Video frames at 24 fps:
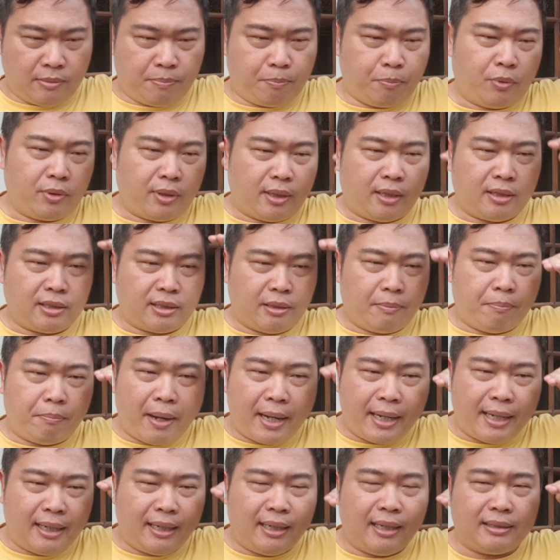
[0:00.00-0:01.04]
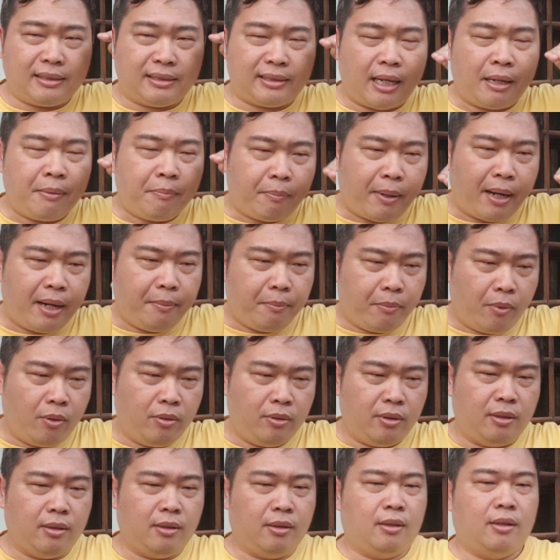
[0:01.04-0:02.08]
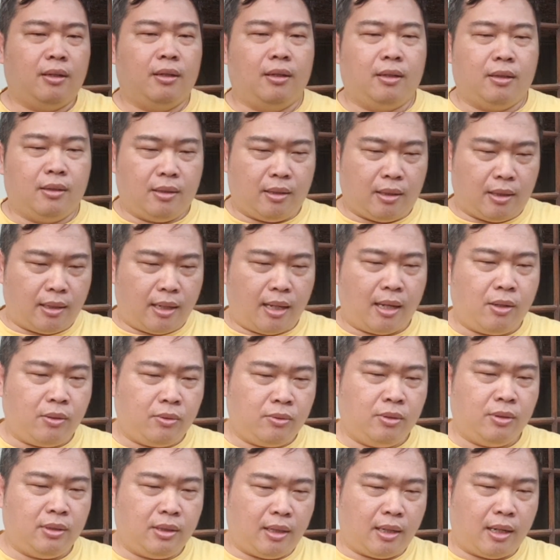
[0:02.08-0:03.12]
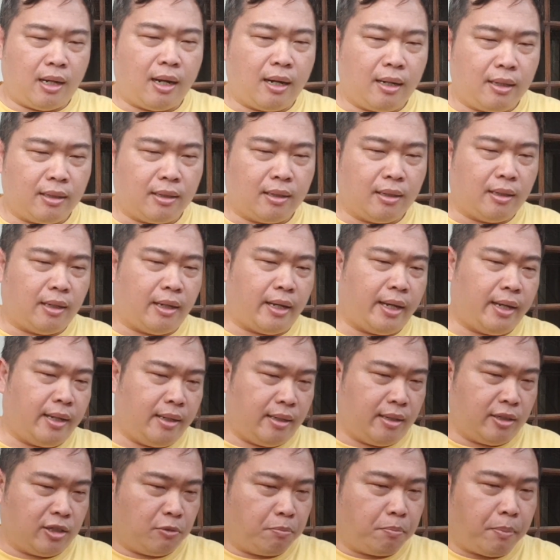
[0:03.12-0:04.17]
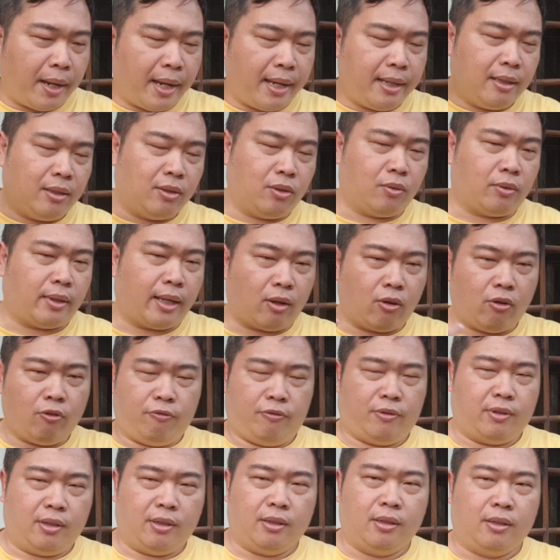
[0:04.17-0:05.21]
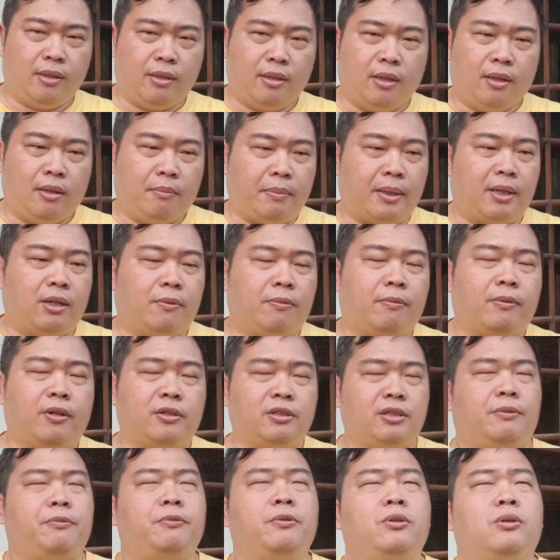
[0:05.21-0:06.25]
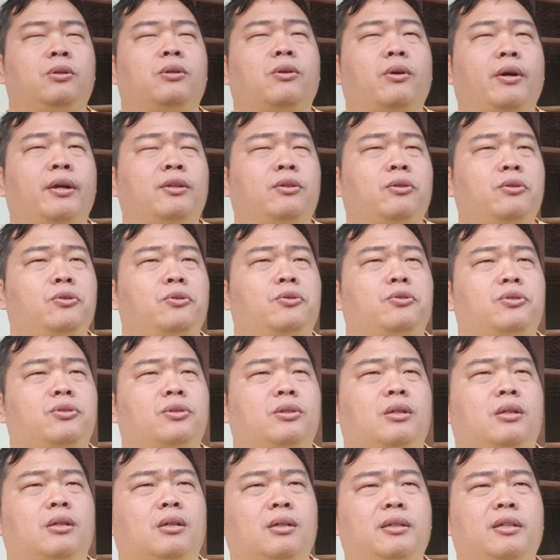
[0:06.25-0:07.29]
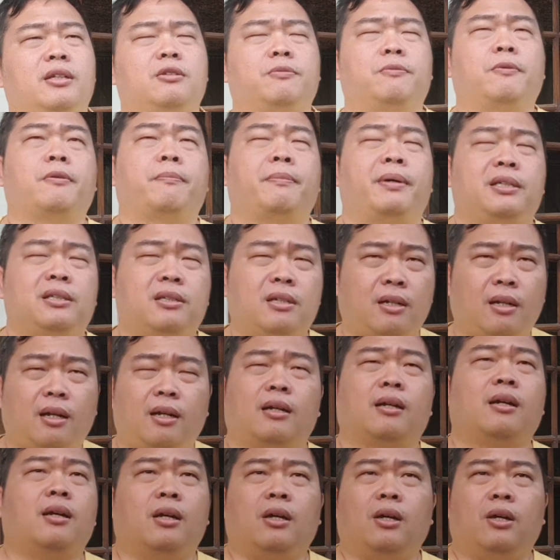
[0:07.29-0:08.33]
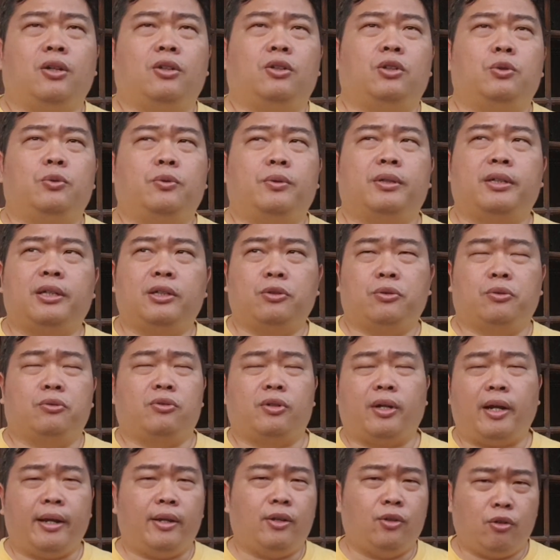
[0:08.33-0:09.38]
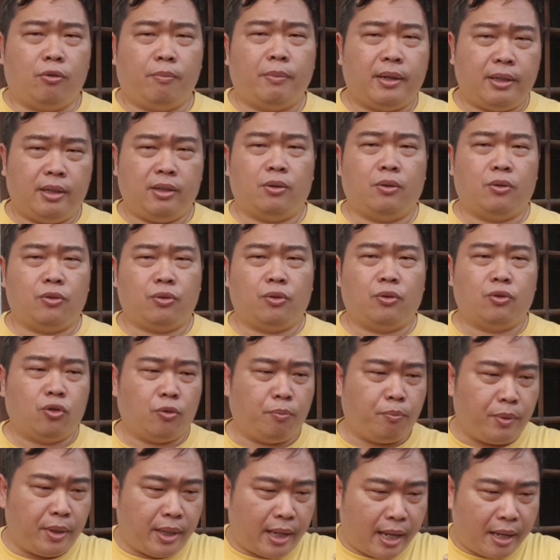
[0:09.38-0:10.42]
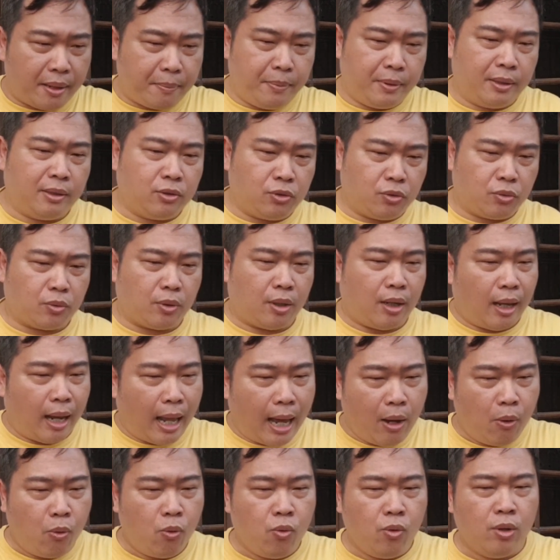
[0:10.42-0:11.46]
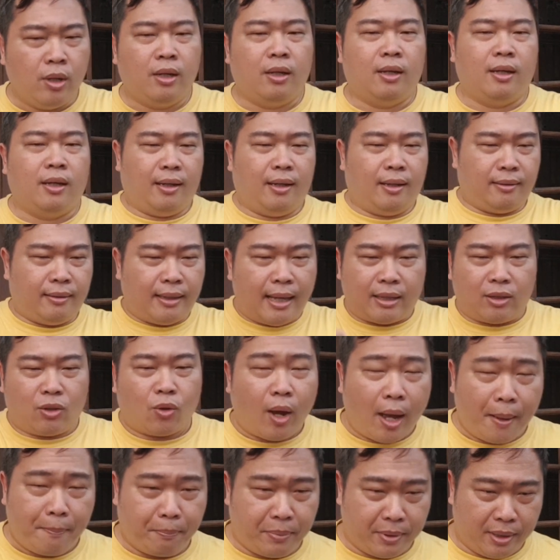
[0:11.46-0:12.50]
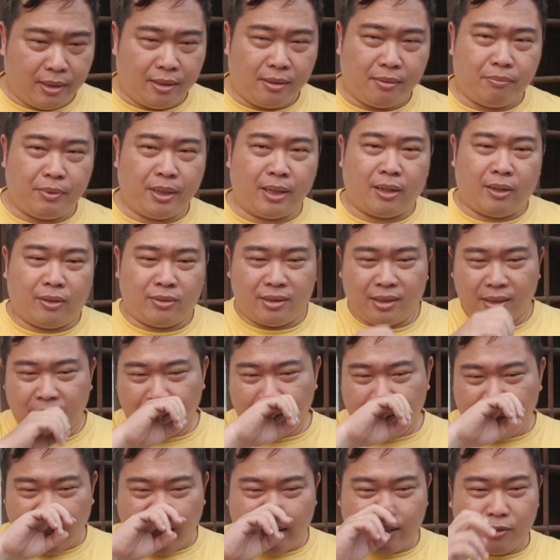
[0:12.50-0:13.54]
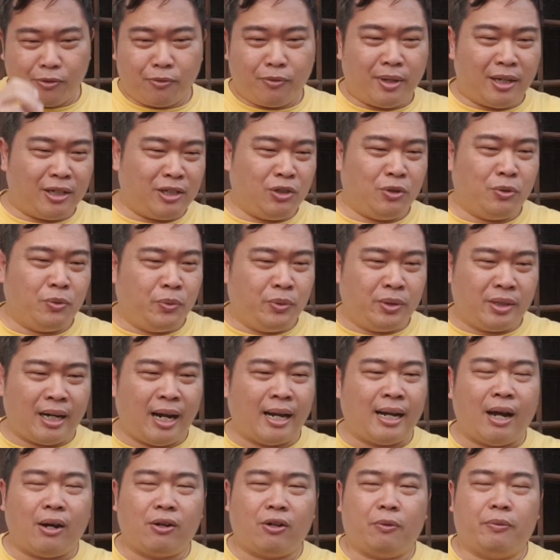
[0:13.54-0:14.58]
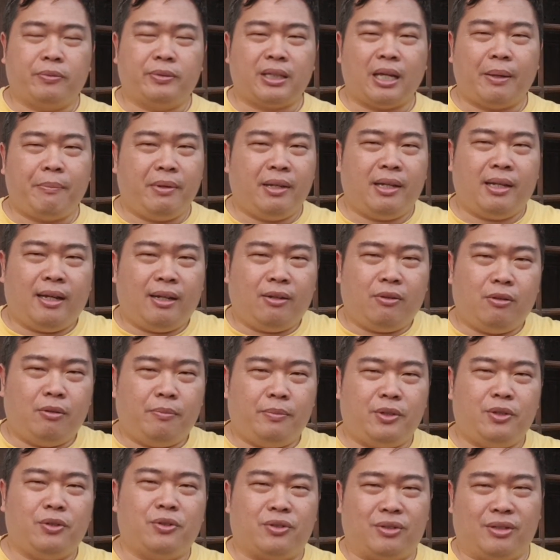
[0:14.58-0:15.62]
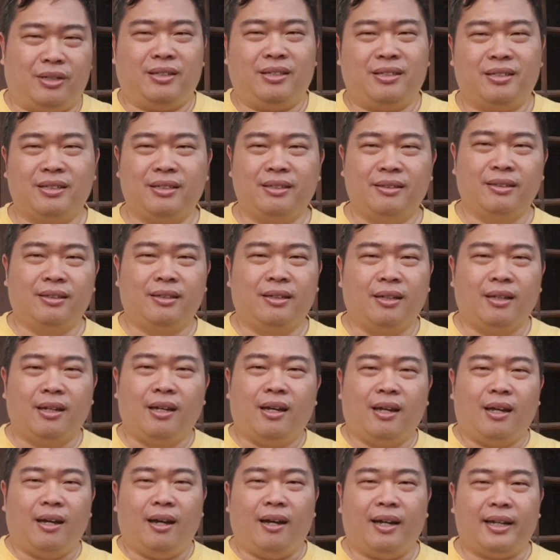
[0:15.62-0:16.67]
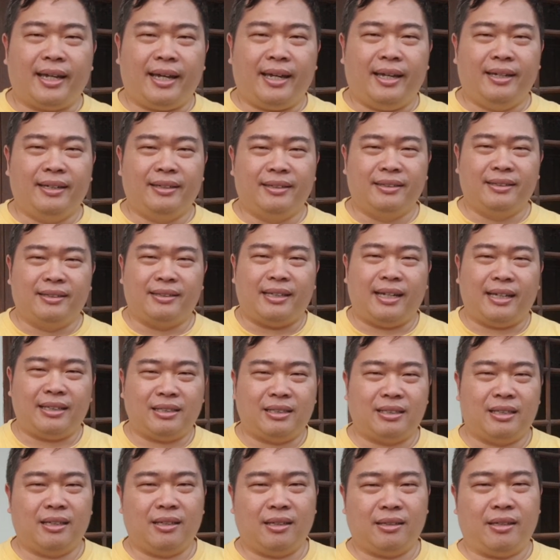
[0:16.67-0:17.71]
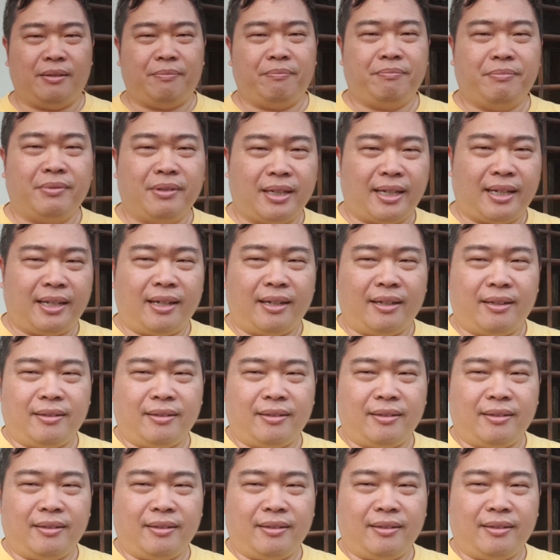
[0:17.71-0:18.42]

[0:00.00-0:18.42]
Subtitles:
put the mind in the standby mode, allow the heart and the spine to take over. But of course, if you're going to use this for martial art, you will need to train your body also to be able to allow that to happen, because otherwise you will run out of stamina and it will be useless. Okay, that's the tip. Okay.